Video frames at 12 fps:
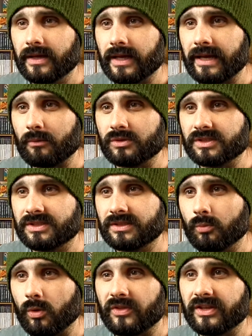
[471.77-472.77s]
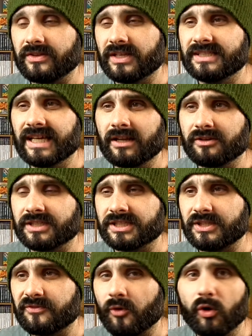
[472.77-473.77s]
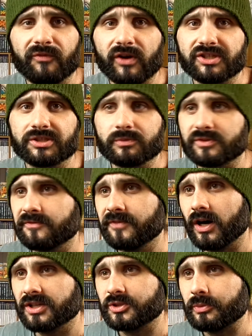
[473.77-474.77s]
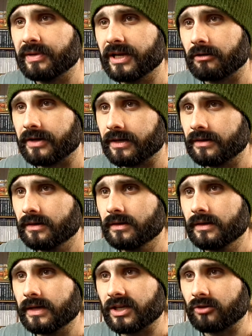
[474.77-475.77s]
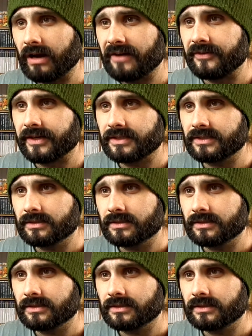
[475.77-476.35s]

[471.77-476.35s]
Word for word: it was well the Nintendo 64 version was far superior in graphics.